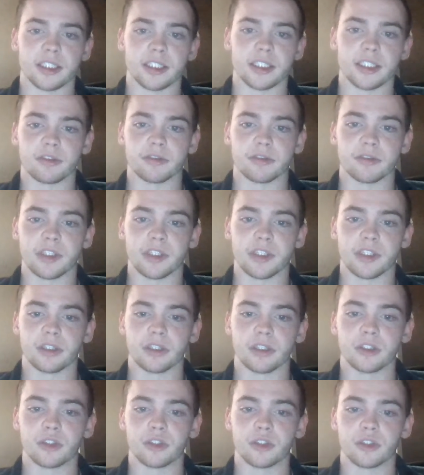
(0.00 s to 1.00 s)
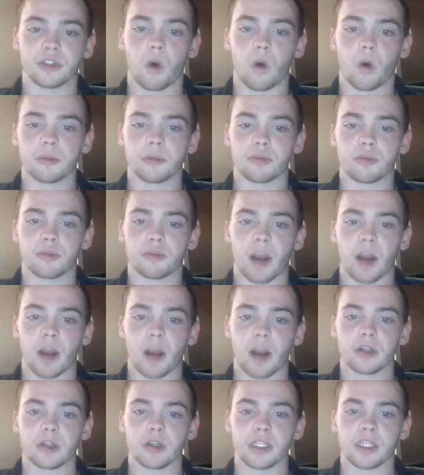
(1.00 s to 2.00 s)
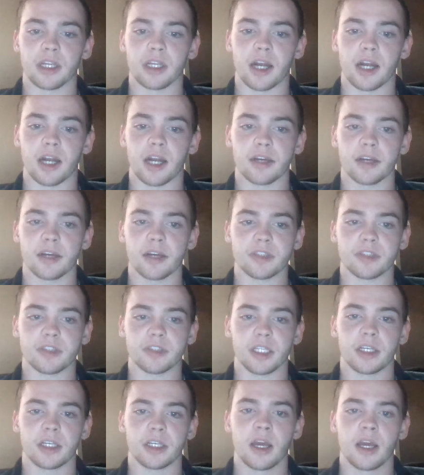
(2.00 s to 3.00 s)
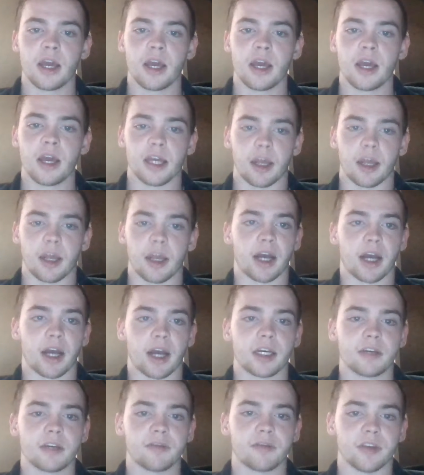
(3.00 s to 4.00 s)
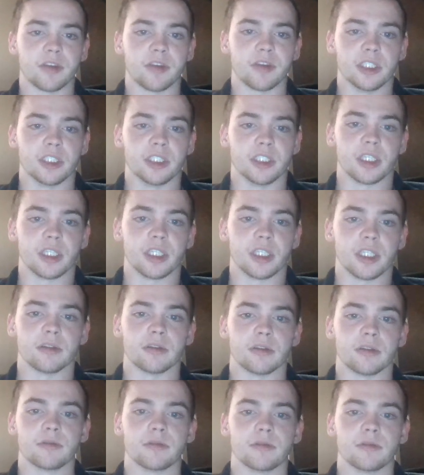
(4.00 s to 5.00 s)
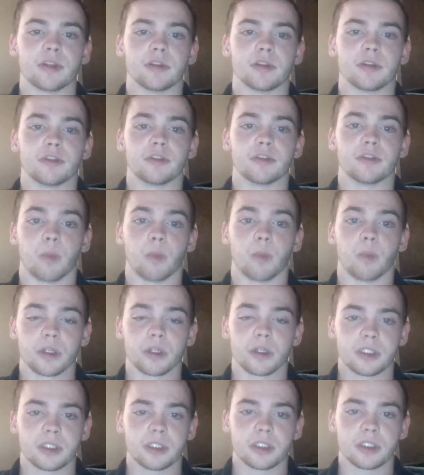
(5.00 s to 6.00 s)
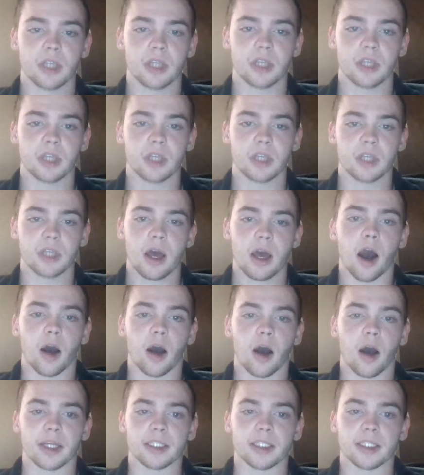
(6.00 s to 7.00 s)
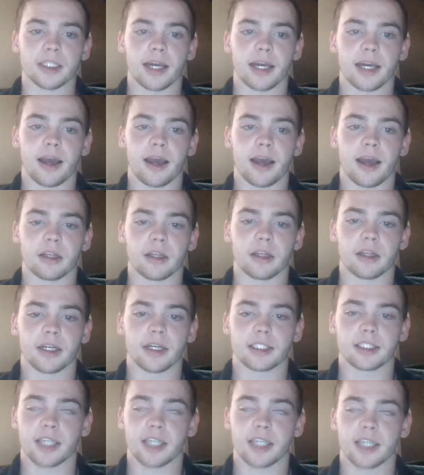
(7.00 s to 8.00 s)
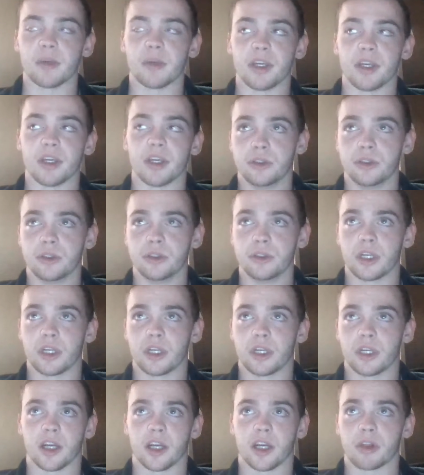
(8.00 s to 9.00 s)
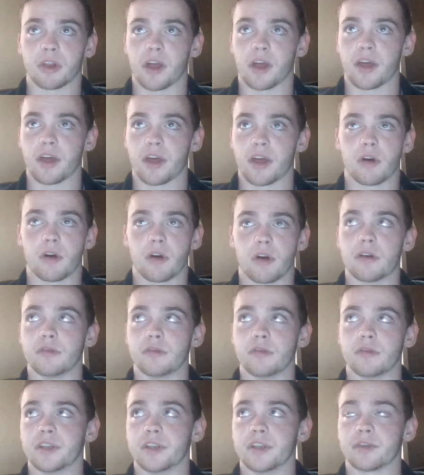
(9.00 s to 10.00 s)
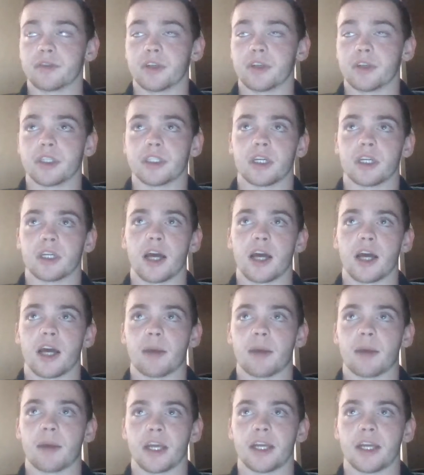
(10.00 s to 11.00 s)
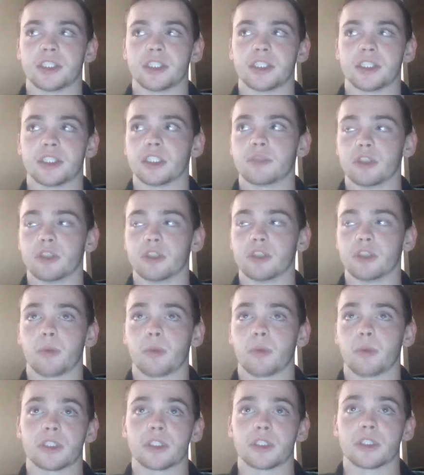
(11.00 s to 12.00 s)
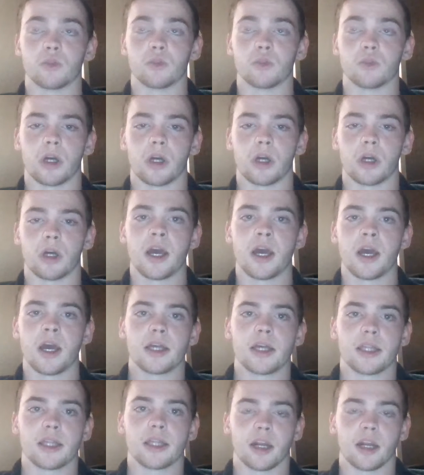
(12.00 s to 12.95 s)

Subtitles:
in different fields. One primarily that I have seen in my life is in the field of sports. And data analytics can be used in a plethora of different applications, but sports is one